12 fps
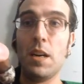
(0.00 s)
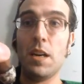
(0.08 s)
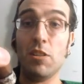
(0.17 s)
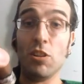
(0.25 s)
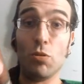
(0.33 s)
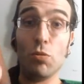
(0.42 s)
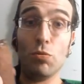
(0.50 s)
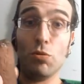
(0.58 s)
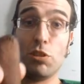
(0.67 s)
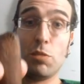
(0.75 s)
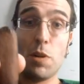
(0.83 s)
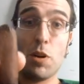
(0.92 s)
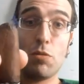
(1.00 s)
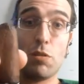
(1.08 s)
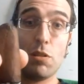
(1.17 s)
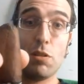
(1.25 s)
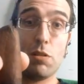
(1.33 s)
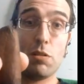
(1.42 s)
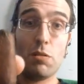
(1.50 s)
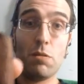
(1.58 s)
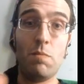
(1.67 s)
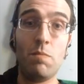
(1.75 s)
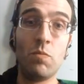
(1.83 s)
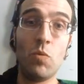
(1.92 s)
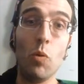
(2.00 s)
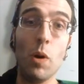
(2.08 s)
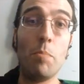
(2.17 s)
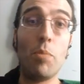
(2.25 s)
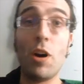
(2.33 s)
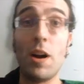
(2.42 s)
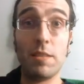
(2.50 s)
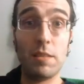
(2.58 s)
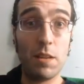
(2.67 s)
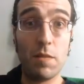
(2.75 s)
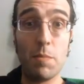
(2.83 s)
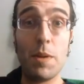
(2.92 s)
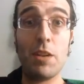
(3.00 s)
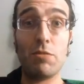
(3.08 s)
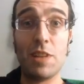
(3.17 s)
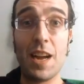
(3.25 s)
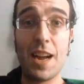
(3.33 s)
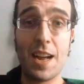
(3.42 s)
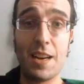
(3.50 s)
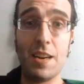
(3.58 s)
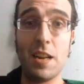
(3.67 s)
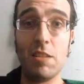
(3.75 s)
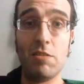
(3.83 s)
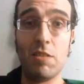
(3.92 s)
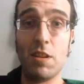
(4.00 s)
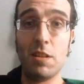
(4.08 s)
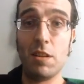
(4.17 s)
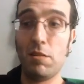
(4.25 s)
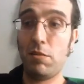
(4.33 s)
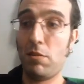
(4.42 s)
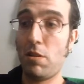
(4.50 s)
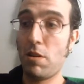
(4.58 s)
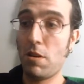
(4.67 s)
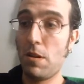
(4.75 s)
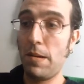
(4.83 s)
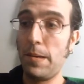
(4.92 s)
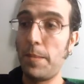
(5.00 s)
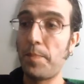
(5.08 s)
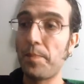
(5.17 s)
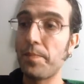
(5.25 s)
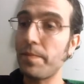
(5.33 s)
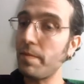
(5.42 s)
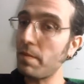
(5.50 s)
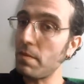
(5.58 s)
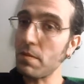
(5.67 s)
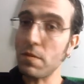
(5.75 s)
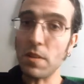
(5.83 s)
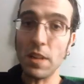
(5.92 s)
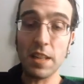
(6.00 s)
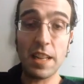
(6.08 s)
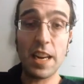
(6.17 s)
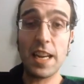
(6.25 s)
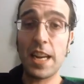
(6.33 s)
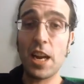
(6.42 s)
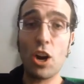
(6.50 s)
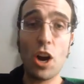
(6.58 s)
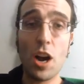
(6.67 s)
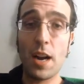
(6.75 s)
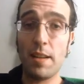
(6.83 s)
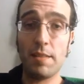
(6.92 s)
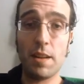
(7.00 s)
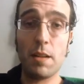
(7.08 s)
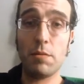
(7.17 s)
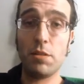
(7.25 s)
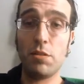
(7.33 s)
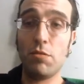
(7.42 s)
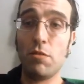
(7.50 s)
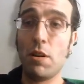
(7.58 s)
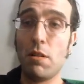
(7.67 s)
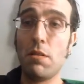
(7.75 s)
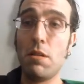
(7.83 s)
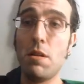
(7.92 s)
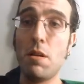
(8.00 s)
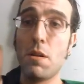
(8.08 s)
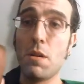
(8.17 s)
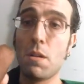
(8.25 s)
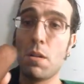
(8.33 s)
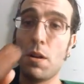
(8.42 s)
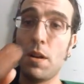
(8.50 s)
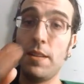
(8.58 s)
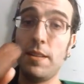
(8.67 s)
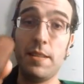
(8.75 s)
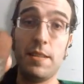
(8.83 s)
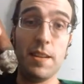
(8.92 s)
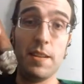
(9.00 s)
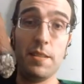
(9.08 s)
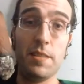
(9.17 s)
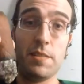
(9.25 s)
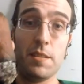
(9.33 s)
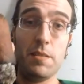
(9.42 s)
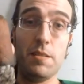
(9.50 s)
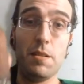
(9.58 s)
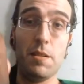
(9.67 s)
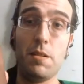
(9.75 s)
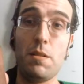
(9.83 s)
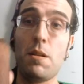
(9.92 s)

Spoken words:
And it's a cool smoke. One positive about the hardness on this. It didn't get hot as I was drawing. It still isn't.